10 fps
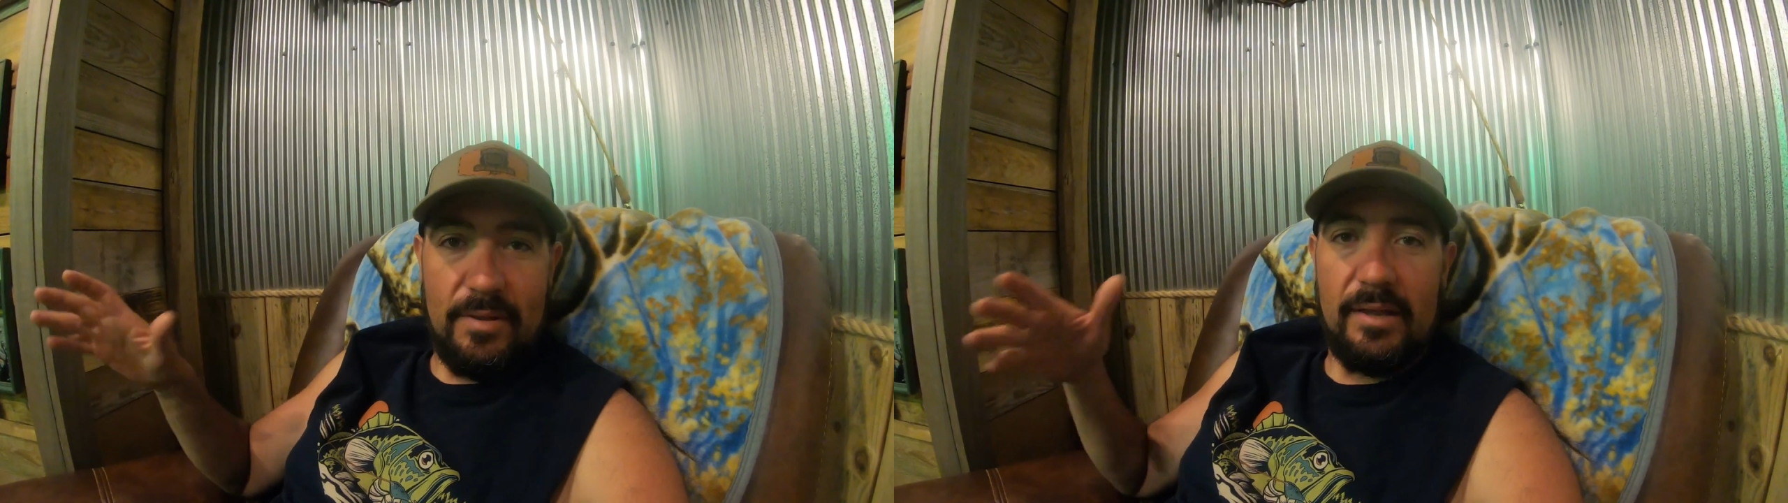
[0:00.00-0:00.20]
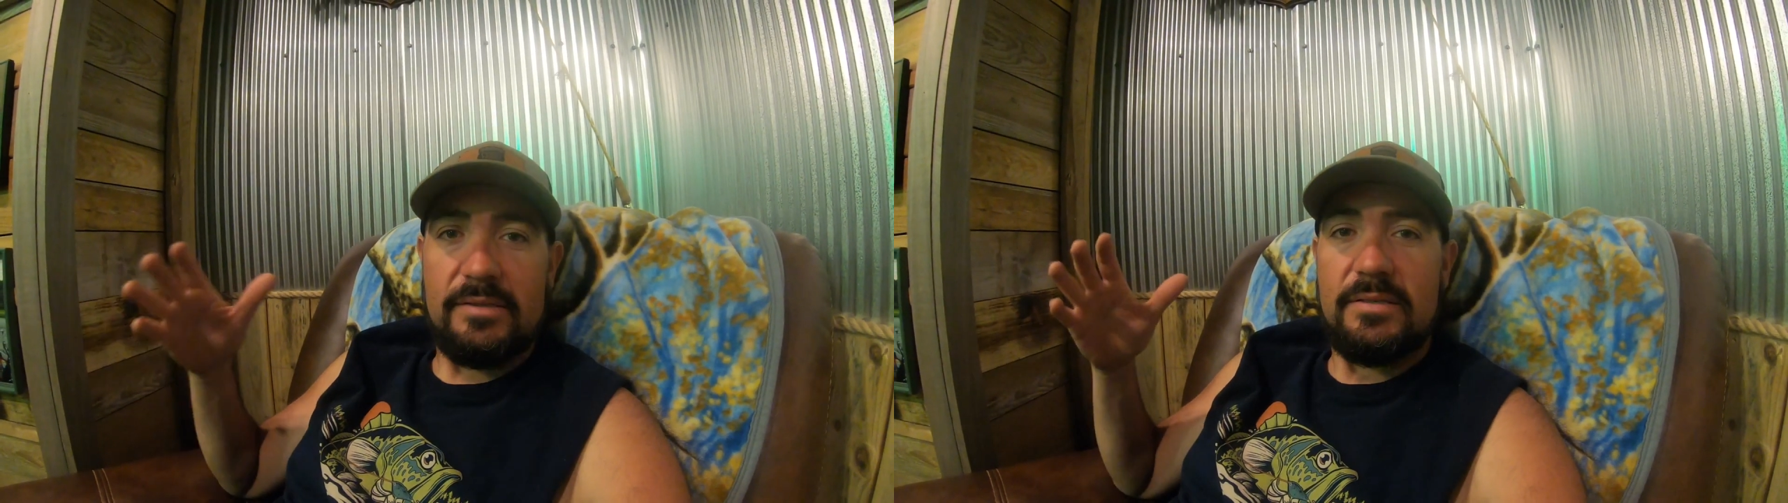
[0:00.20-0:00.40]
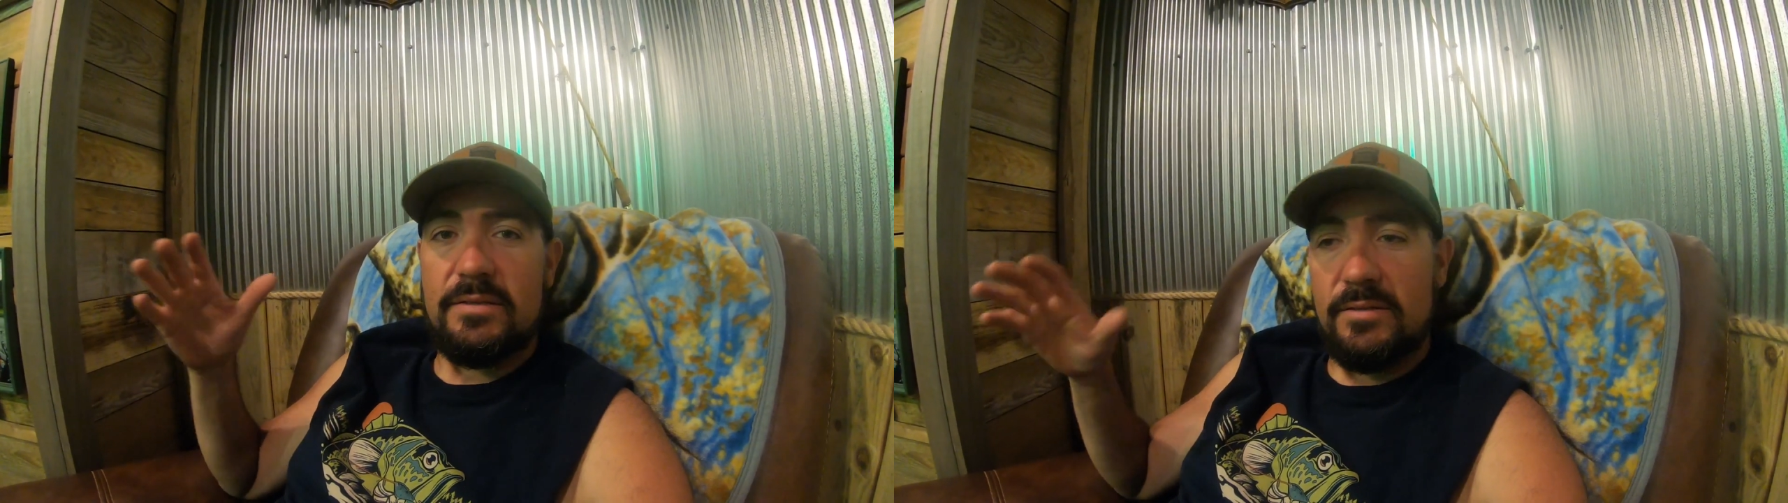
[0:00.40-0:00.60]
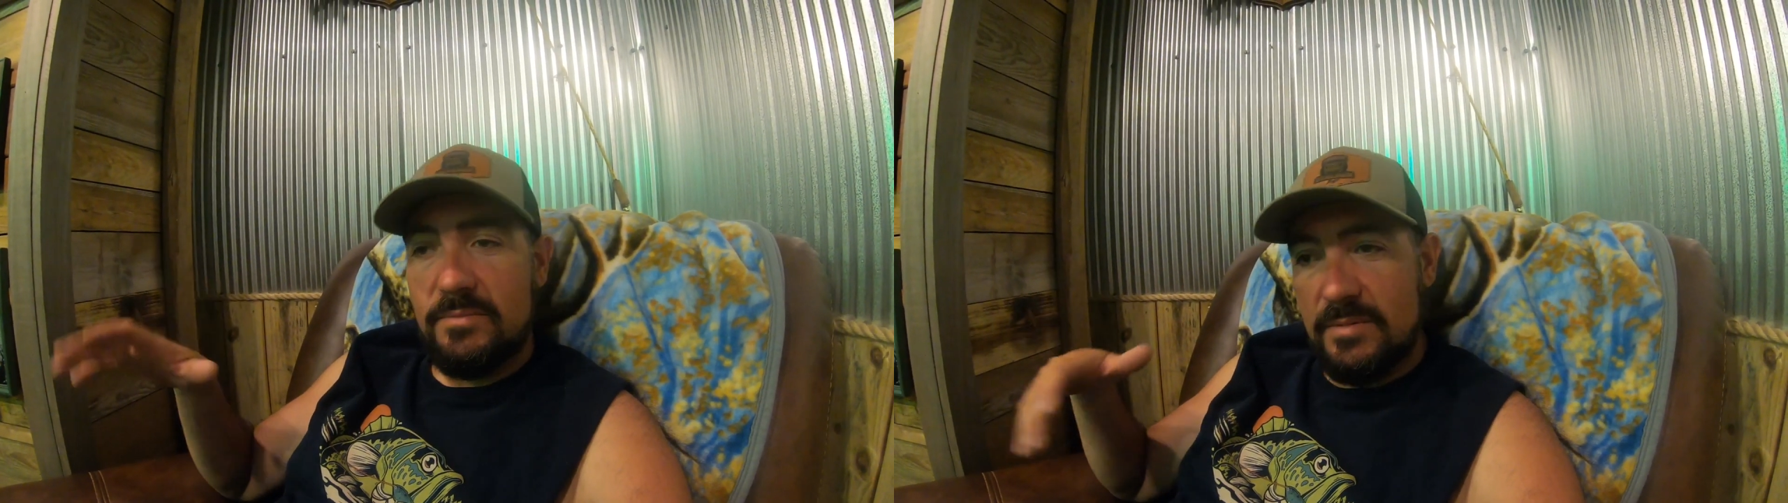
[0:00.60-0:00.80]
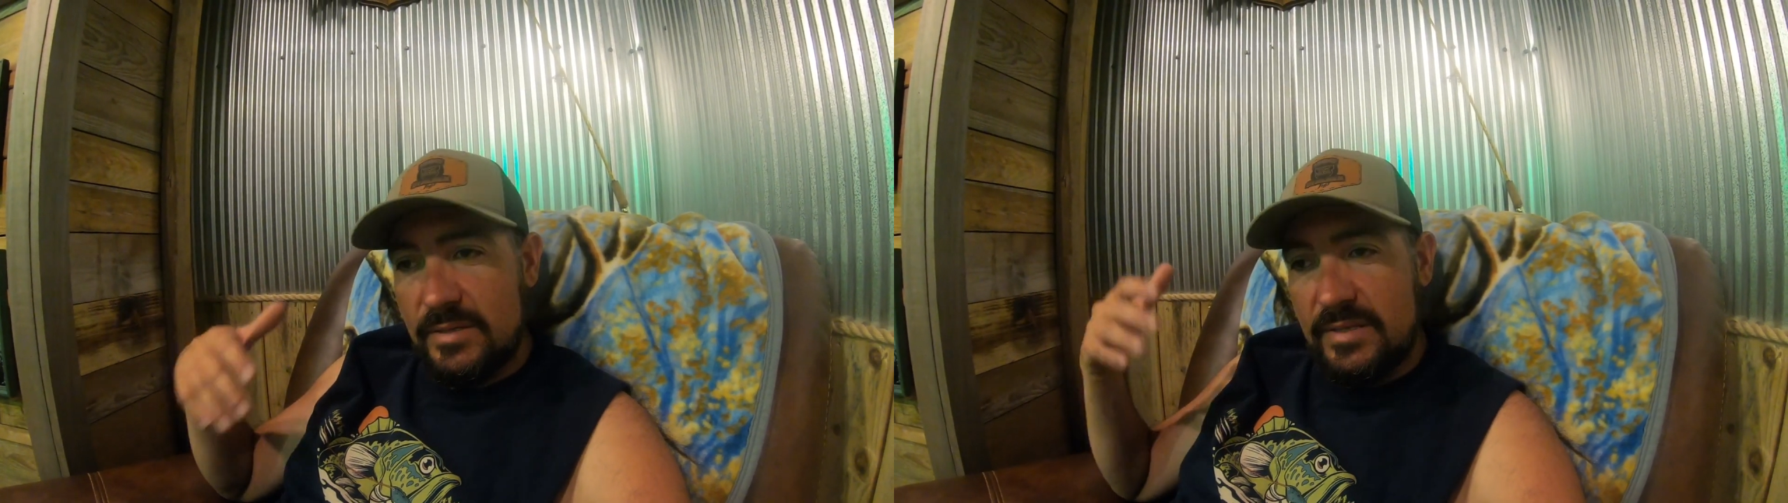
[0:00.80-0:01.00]
it's
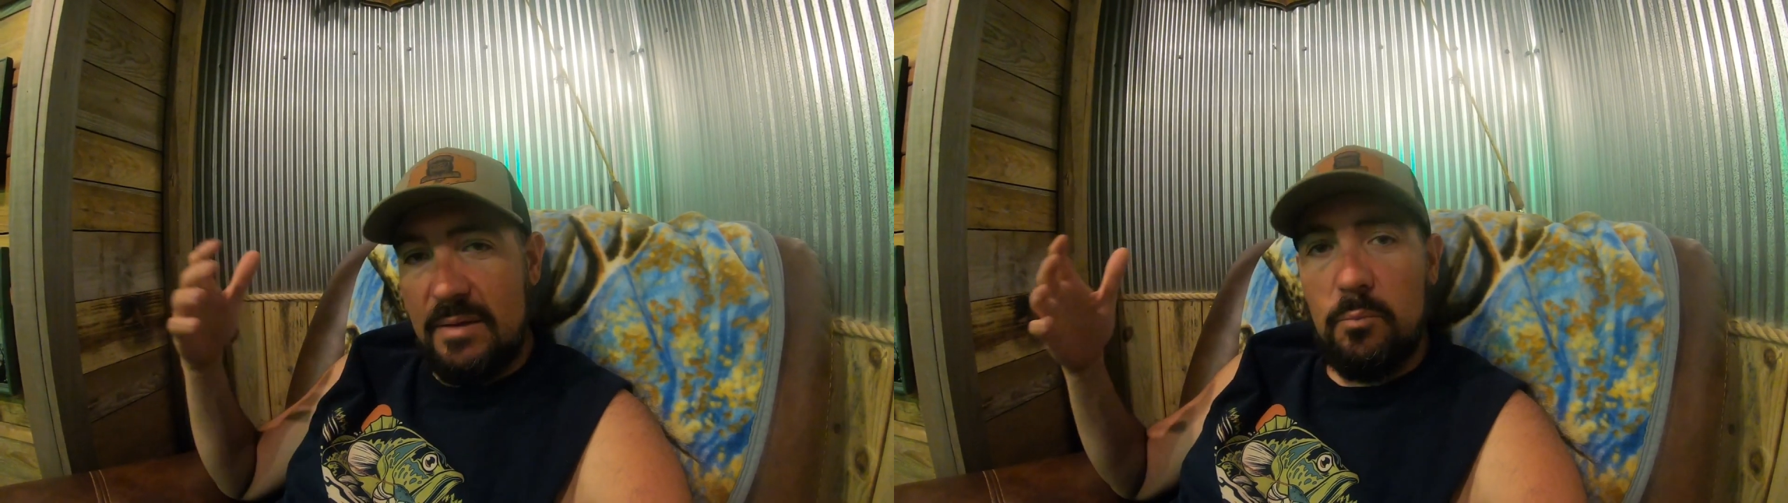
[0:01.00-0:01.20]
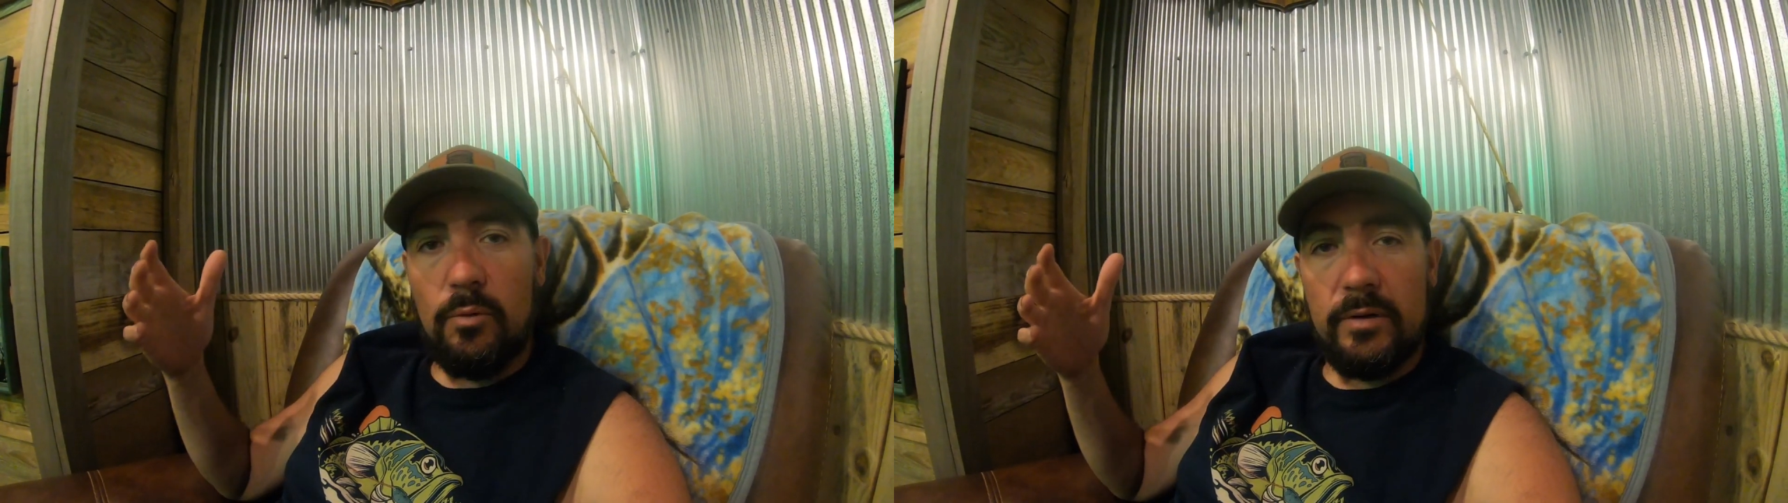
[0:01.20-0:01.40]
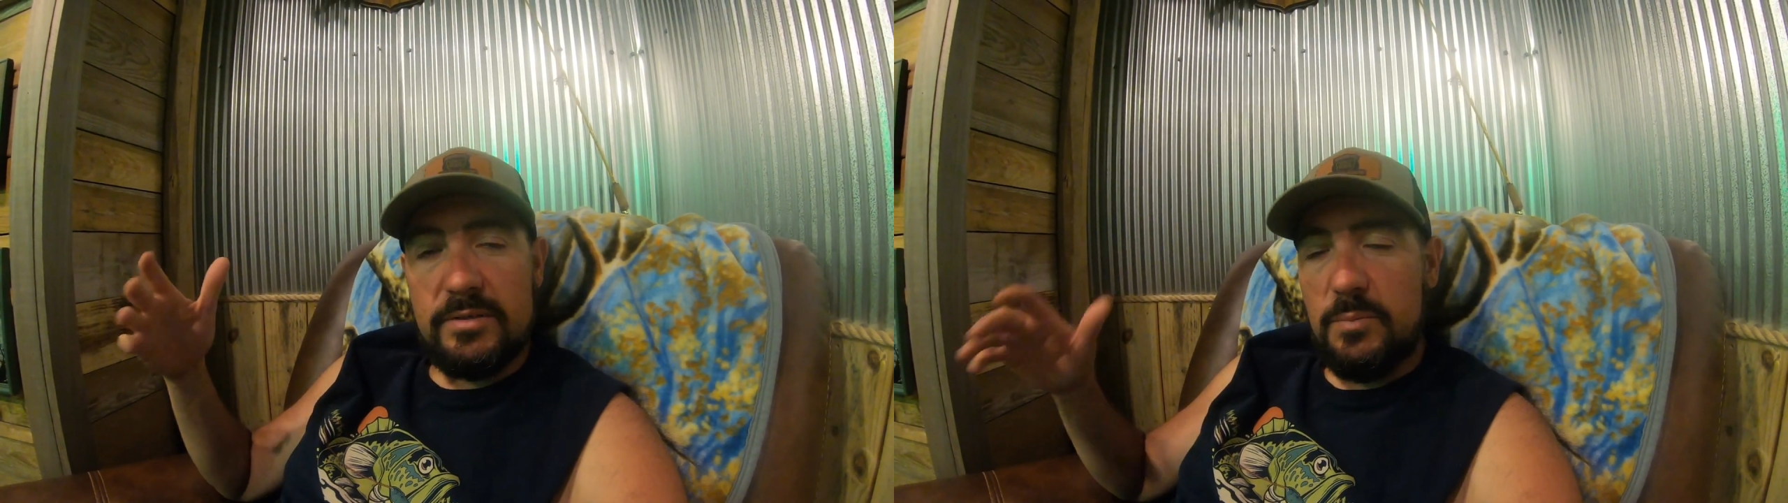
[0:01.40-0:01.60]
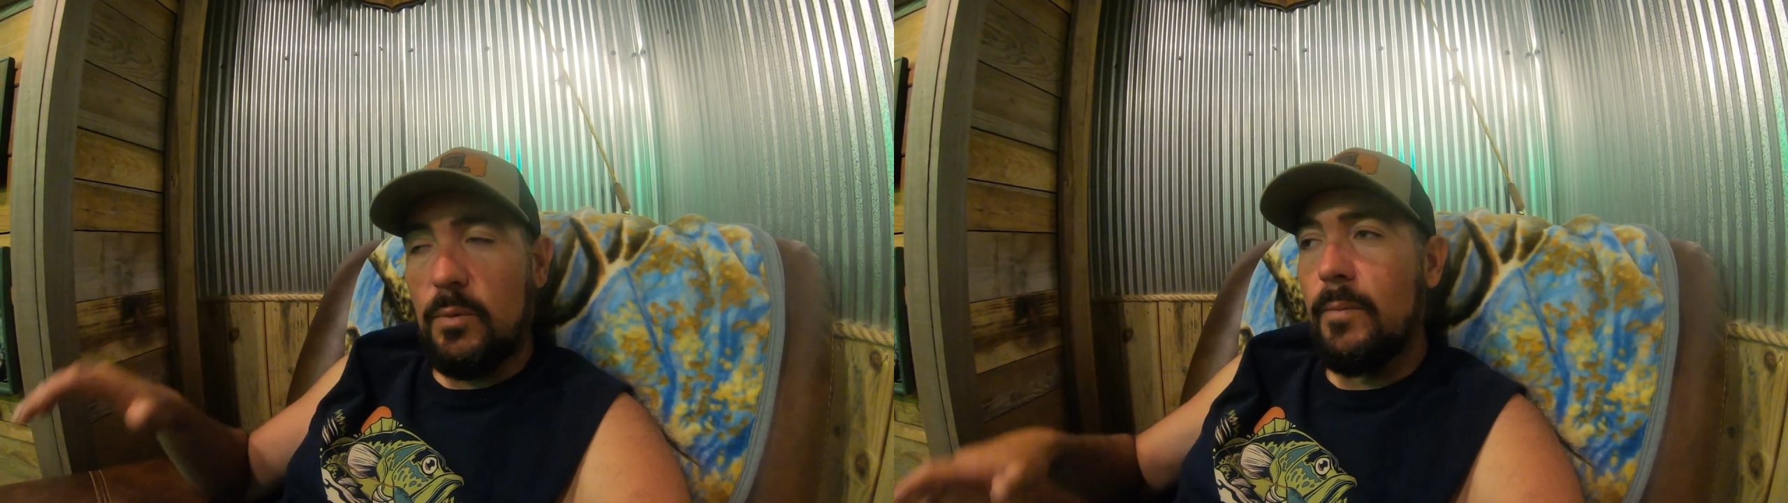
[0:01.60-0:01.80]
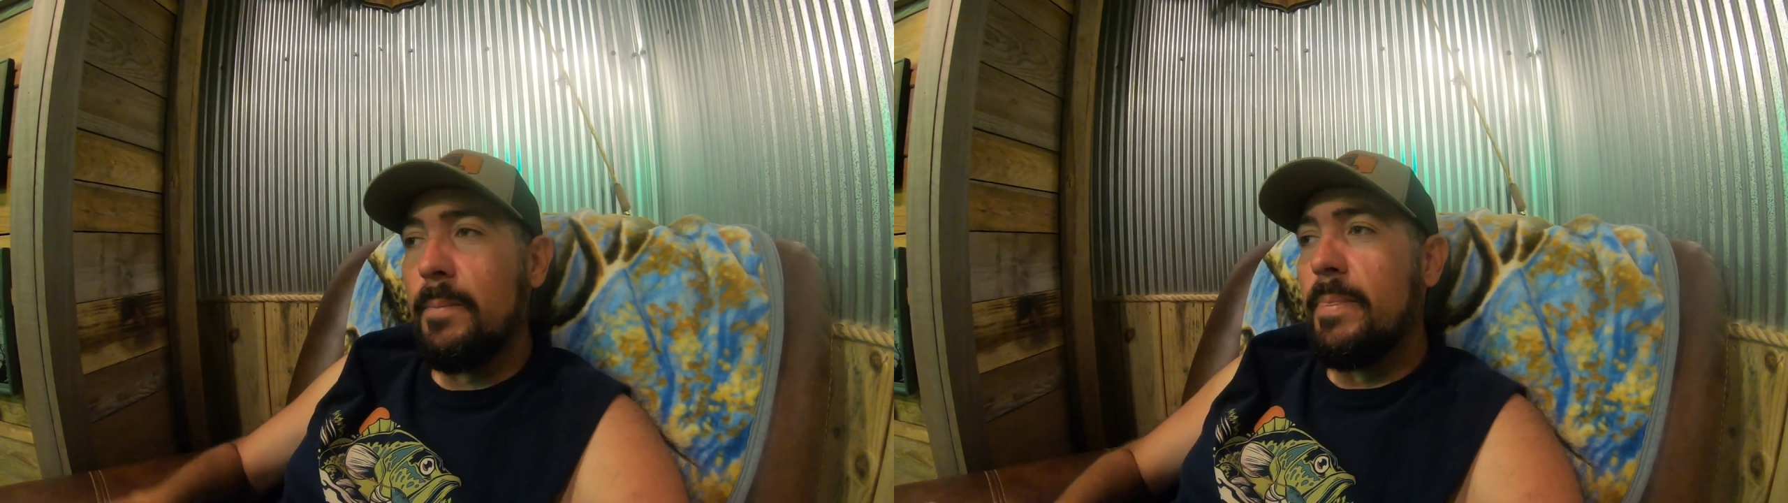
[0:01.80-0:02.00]
the same principle.